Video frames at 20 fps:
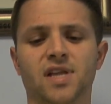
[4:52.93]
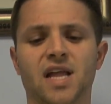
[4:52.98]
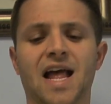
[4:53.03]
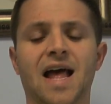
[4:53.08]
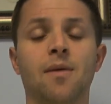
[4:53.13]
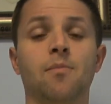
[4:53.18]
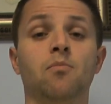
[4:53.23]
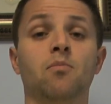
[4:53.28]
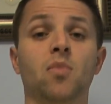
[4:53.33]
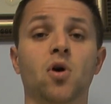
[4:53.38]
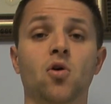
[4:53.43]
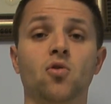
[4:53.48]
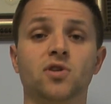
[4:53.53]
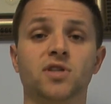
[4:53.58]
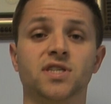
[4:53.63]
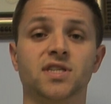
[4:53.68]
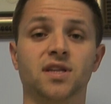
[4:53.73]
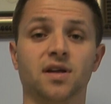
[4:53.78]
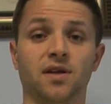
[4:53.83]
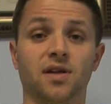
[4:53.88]
at
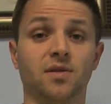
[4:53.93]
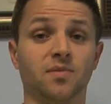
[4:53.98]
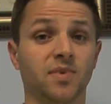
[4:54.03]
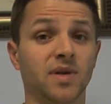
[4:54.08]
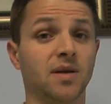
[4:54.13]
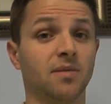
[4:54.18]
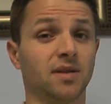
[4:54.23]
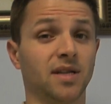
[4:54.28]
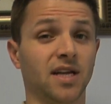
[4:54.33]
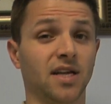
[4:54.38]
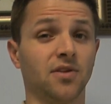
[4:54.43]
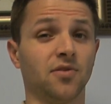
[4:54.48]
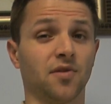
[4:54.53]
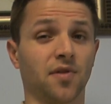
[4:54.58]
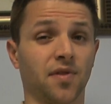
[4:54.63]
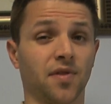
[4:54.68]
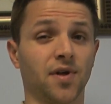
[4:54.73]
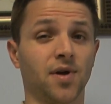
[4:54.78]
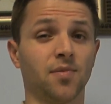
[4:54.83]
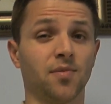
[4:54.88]
most, be able to get your
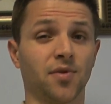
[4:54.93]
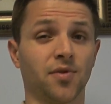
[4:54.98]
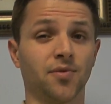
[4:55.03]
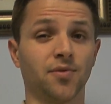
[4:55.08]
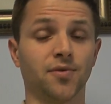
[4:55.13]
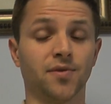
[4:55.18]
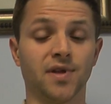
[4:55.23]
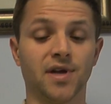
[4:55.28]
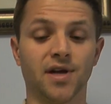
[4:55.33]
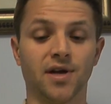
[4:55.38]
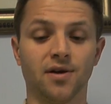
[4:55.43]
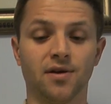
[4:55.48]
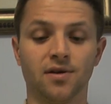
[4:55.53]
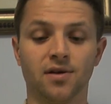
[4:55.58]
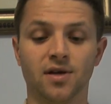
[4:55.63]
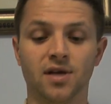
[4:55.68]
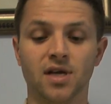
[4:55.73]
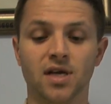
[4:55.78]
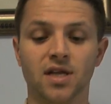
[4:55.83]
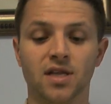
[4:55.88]
thumb through there.
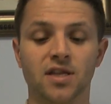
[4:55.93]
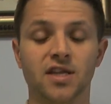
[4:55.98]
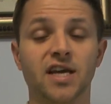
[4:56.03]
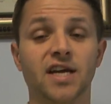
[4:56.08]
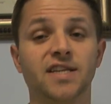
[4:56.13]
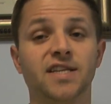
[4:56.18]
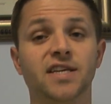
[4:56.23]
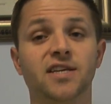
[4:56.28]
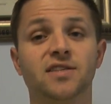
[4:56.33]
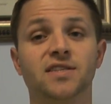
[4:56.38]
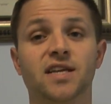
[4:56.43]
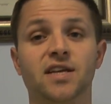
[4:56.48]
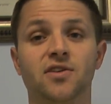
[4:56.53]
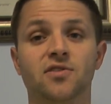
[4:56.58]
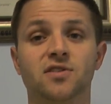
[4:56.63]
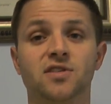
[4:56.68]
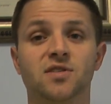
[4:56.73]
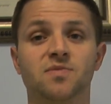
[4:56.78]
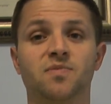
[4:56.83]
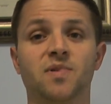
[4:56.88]
The idea is that
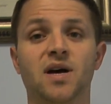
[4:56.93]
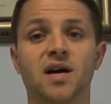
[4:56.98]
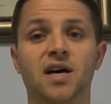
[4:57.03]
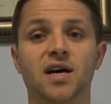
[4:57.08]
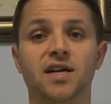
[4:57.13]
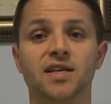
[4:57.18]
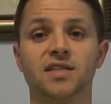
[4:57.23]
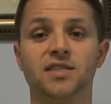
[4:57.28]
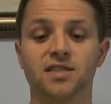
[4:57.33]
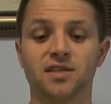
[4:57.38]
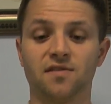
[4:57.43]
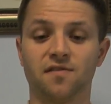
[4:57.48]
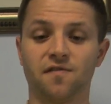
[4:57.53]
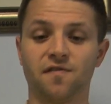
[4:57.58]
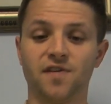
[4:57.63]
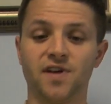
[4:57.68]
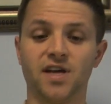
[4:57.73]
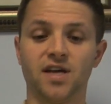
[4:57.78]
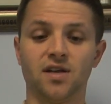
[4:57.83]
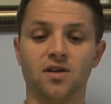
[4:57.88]
your spine is going to
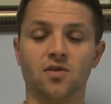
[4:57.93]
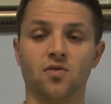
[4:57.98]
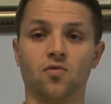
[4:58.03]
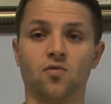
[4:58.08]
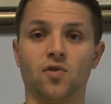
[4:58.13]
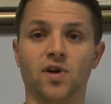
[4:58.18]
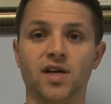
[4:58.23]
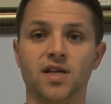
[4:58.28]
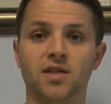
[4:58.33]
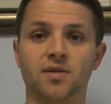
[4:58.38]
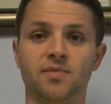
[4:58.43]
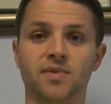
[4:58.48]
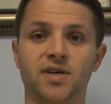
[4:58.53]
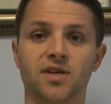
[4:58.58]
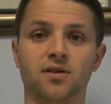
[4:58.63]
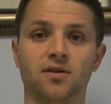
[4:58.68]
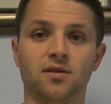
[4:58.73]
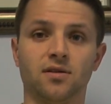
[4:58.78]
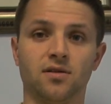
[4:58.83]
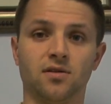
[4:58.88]
fit right in the
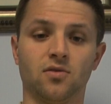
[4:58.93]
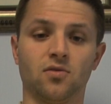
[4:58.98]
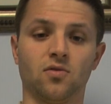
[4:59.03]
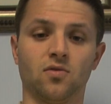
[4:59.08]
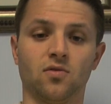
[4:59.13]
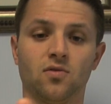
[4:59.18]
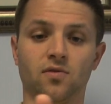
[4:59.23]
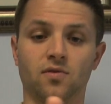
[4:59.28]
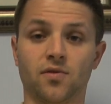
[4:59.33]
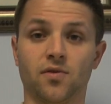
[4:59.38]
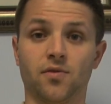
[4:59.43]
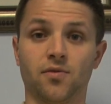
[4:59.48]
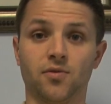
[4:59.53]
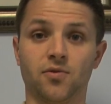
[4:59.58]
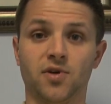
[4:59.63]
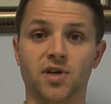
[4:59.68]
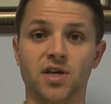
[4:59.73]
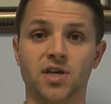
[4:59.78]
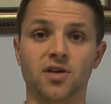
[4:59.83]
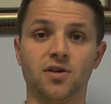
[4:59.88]
middle,
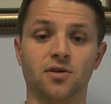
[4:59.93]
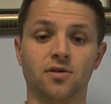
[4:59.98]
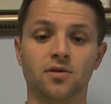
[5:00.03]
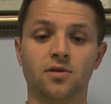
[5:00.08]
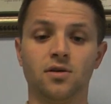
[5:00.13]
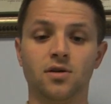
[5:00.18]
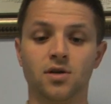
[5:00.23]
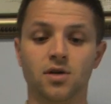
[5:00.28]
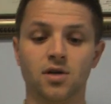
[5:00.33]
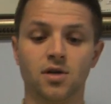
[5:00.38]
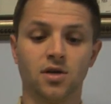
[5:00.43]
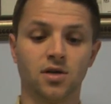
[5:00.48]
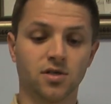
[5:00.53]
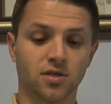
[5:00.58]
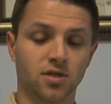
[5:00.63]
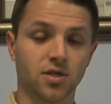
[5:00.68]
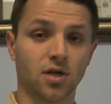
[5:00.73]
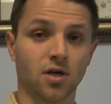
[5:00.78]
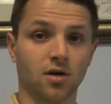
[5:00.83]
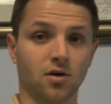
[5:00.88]
through here.
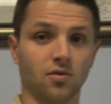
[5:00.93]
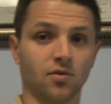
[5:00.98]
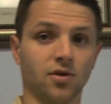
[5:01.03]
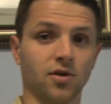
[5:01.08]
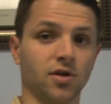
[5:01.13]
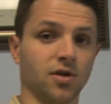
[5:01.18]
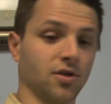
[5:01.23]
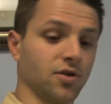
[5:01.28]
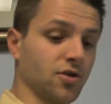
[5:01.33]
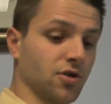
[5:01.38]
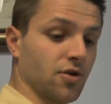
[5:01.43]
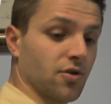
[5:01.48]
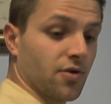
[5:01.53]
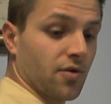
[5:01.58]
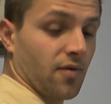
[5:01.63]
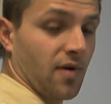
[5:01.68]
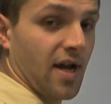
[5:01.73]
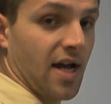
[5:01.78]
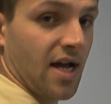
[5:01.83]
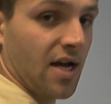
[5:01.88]
So, you're going to turn
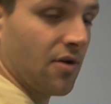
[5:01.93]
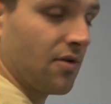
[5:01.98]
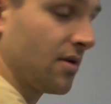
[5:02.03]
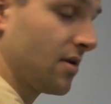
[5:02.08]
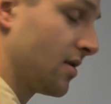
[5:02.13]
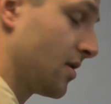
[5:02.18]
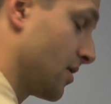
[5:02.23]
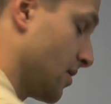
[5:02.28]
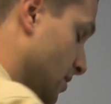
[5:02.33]
around.